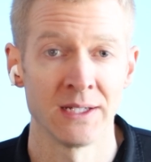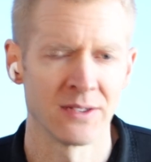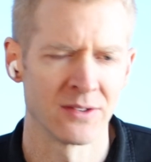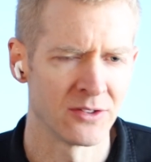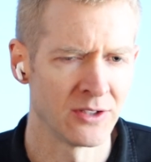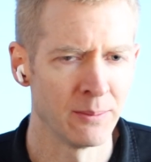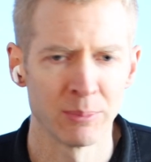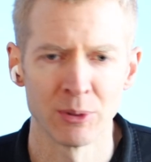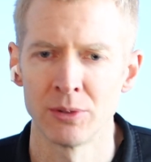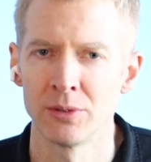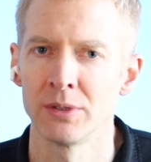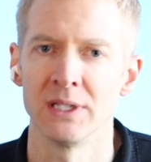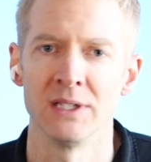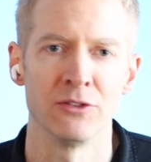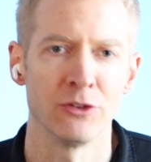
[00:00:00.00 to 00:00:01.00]
It's
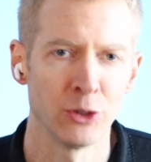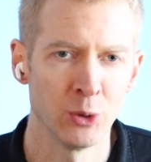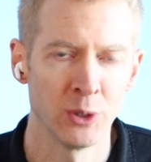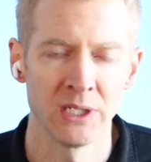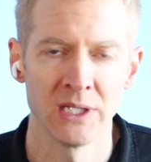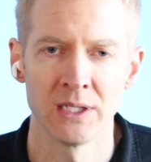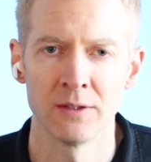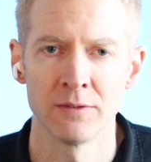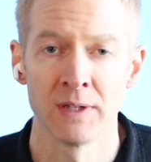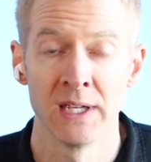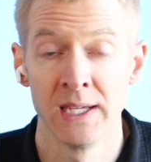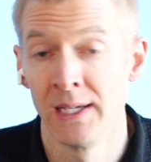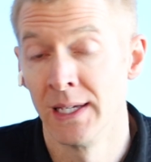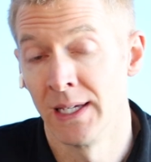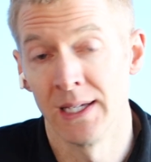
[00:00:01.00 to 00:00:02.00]
simple, intuitive,
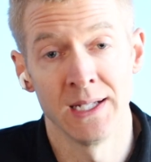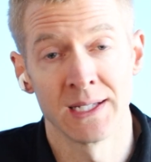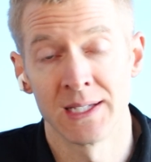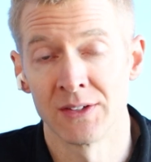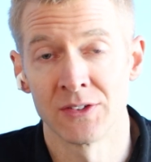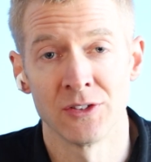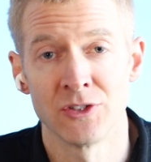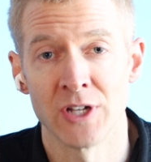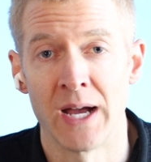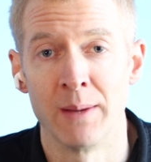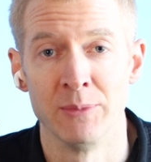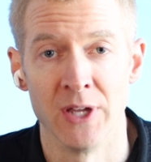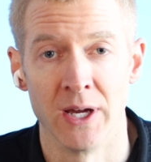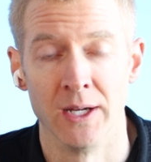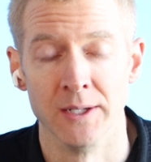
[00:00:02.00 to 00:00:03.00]
and it gets the
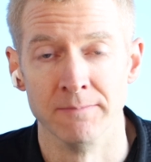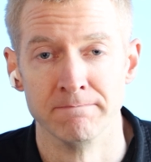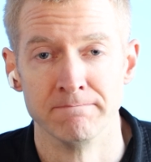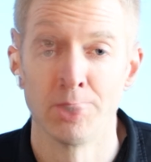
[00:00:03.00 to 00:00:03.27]
job done.